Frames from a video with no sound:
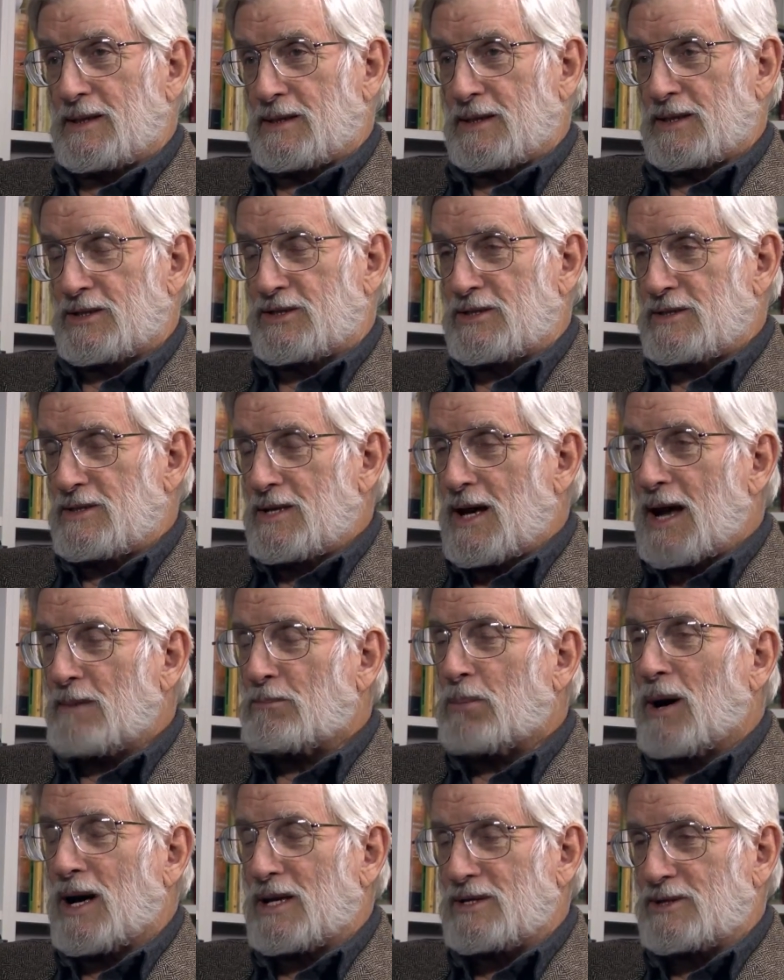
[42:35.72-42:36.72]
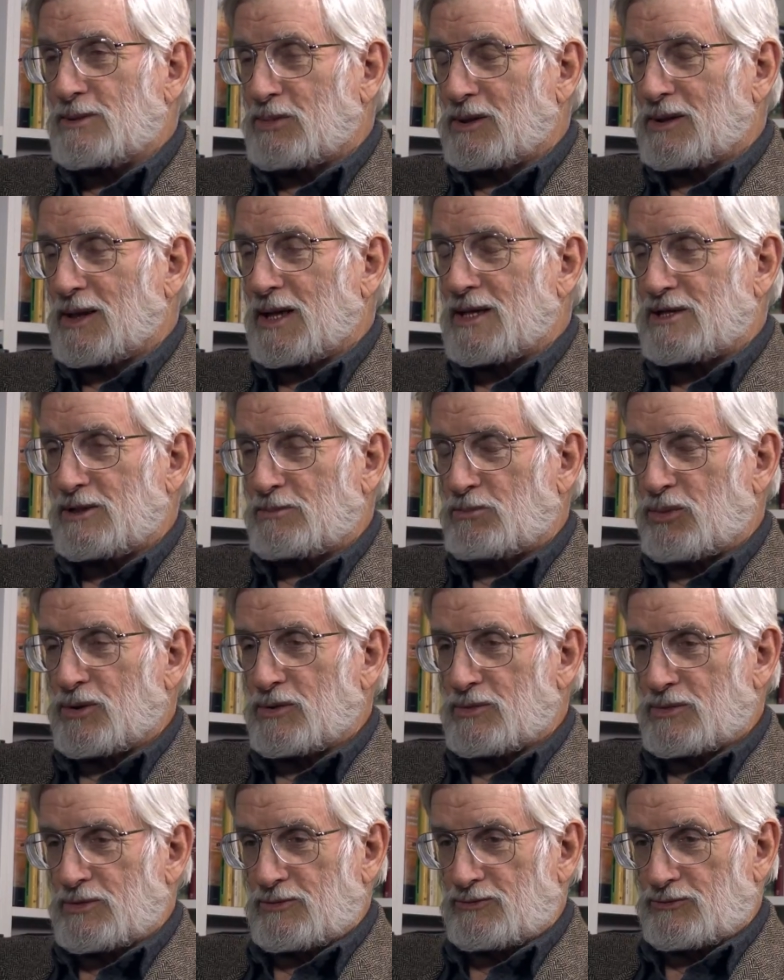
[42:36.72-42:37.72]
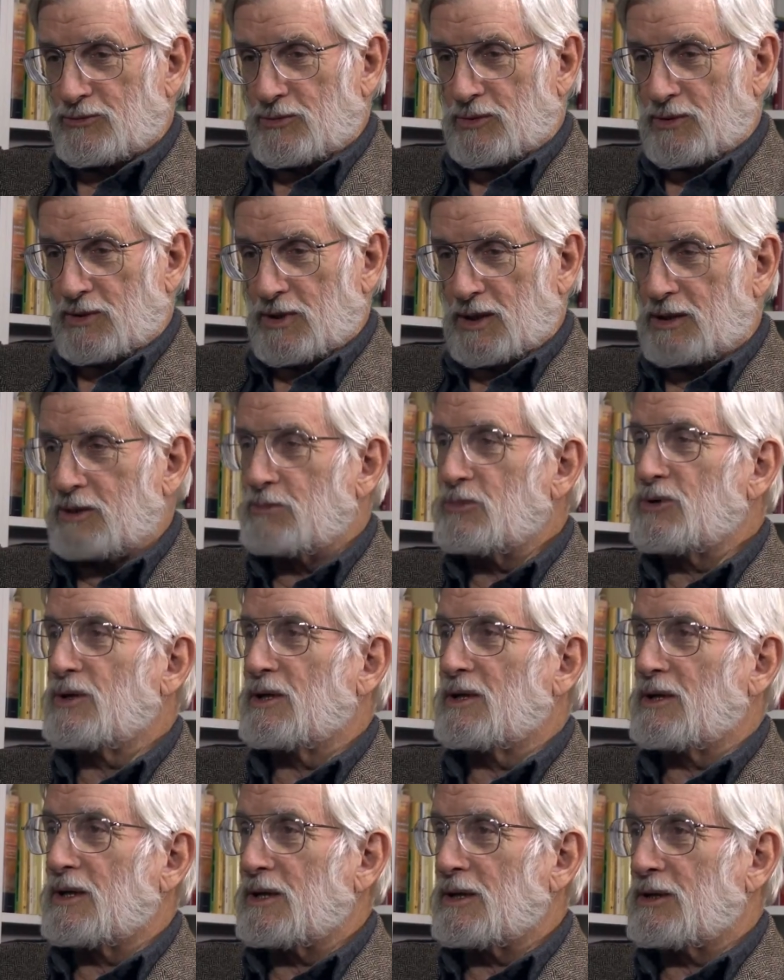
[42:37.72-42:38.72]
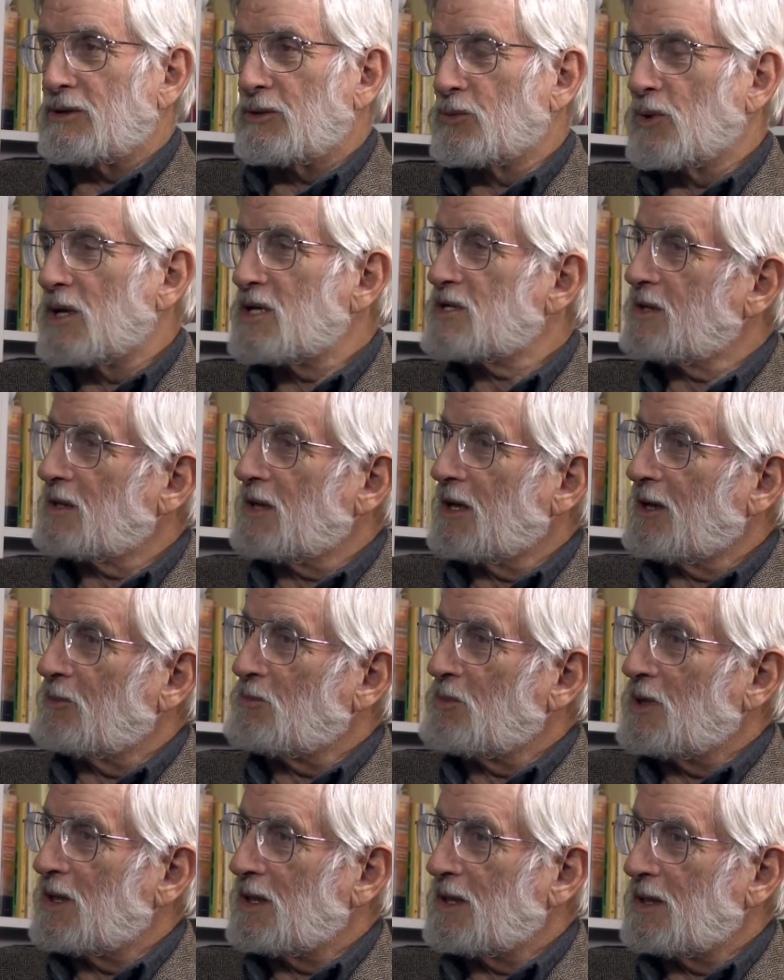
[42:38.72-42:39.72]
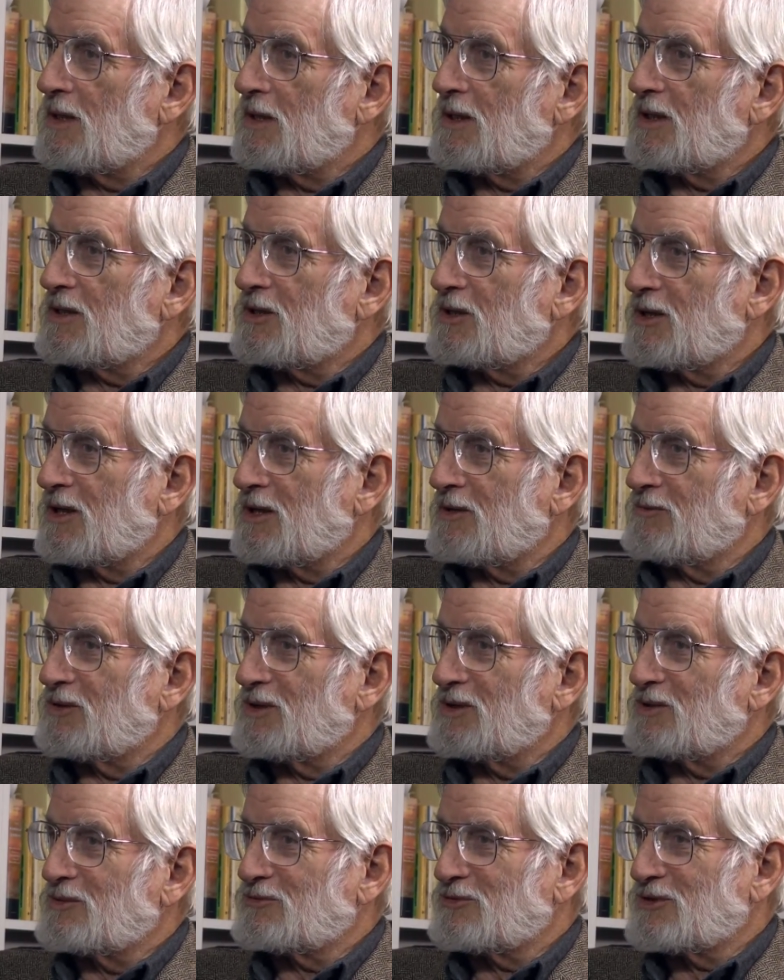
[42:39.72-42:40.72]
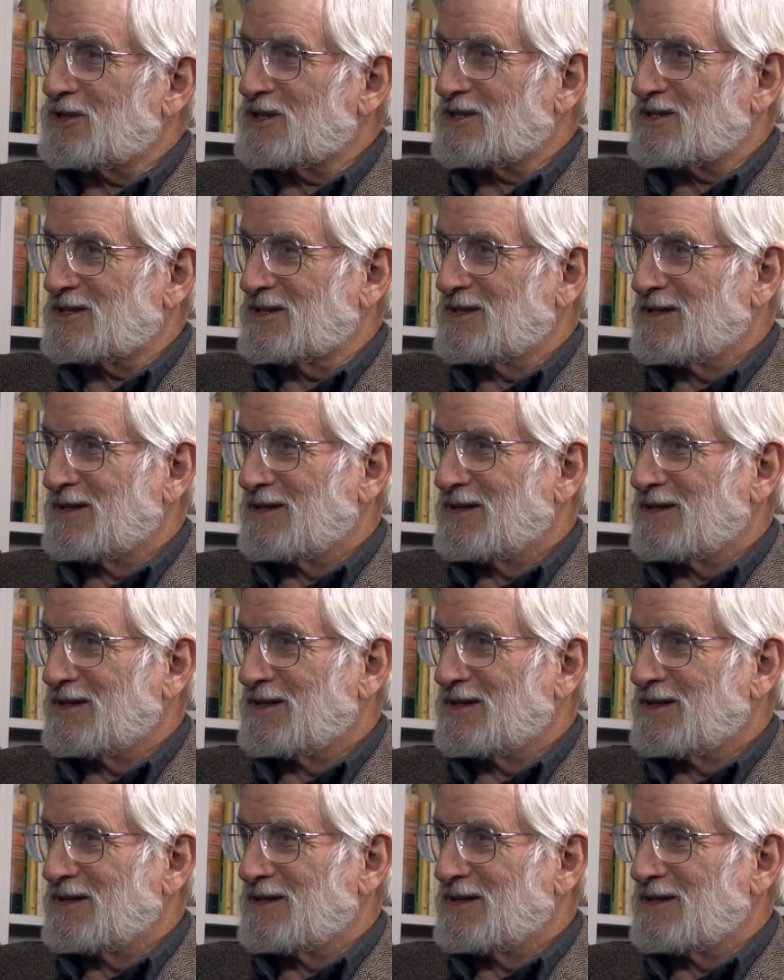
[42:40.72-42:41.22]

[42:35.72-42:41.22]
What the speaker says: It's not possible, I suppose, for a community to raise the kind of money, to get the kind of legal fees,